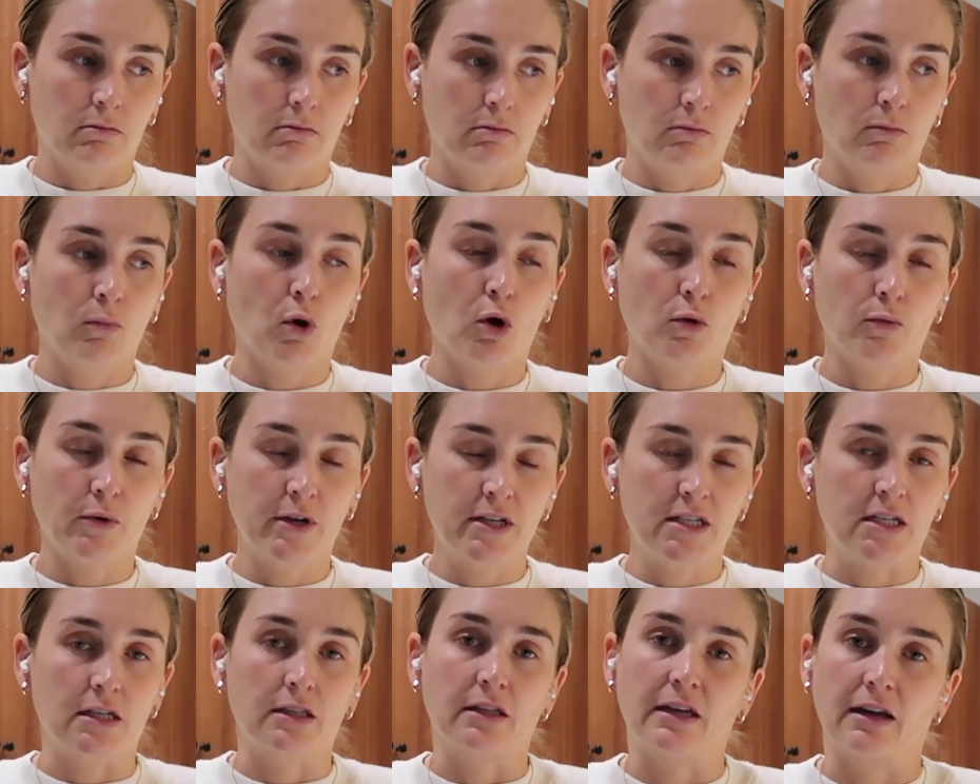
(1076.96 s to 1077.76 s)
more
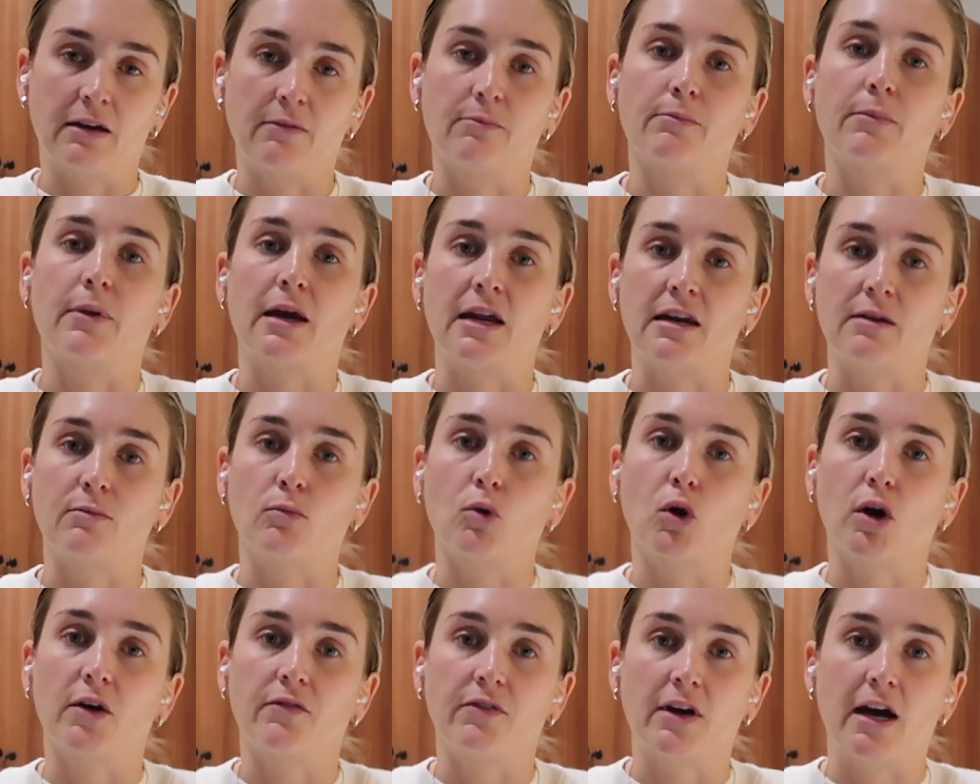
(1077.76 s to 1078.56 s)
recently. I've made it
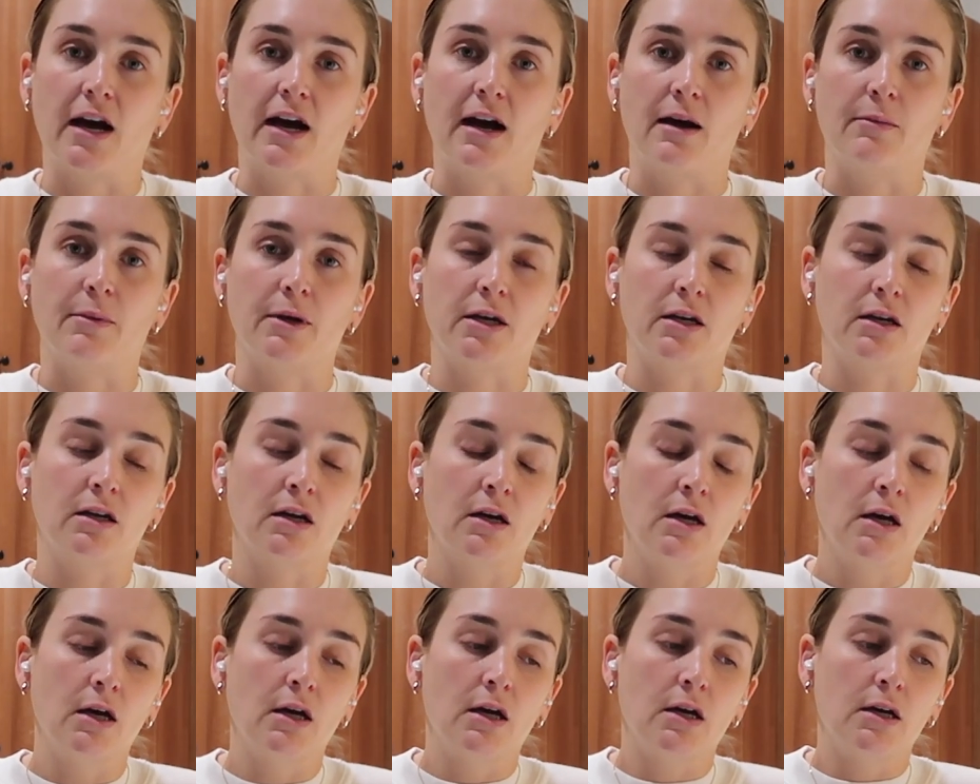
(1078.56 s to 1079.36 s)
more of a habit.
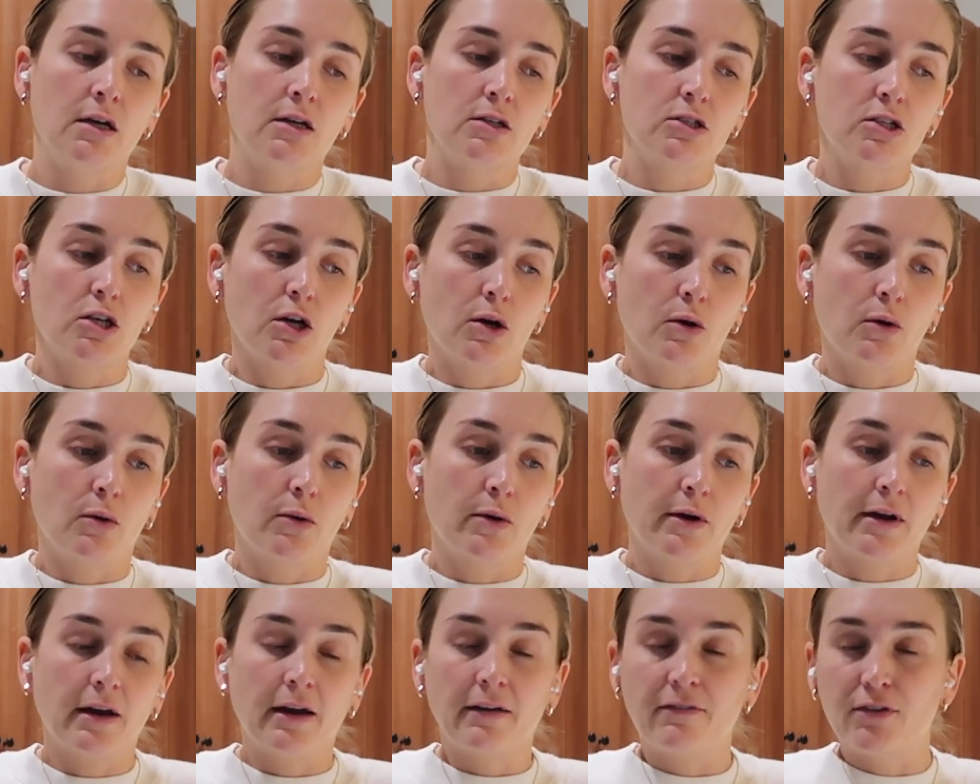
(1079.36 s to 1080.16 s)

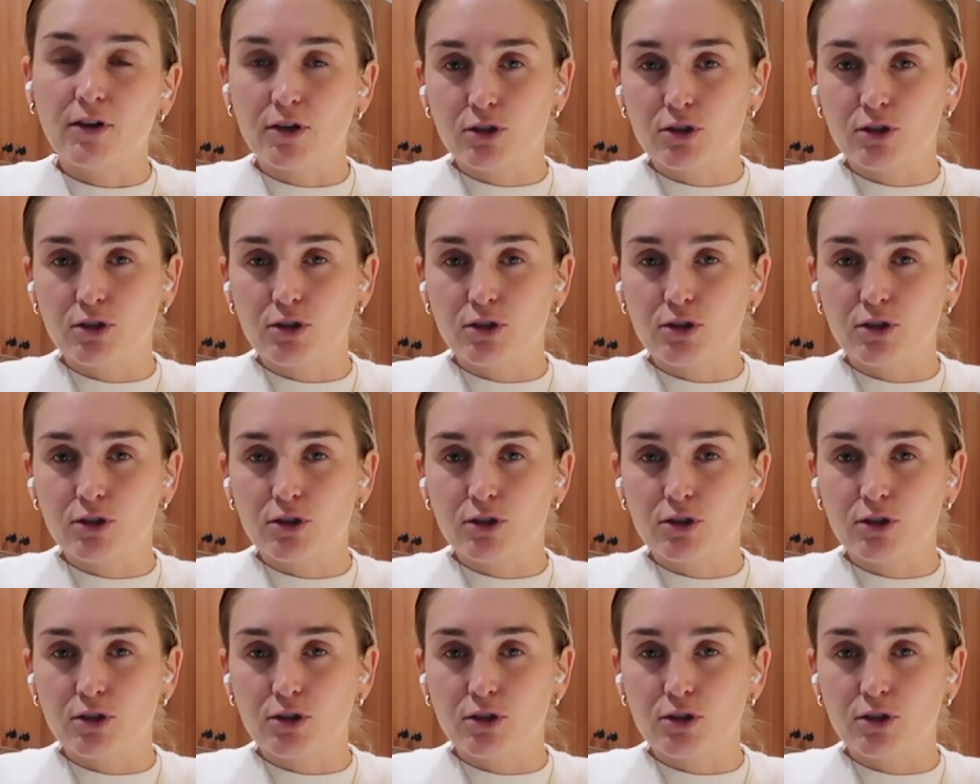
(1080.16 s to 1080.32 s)
So if you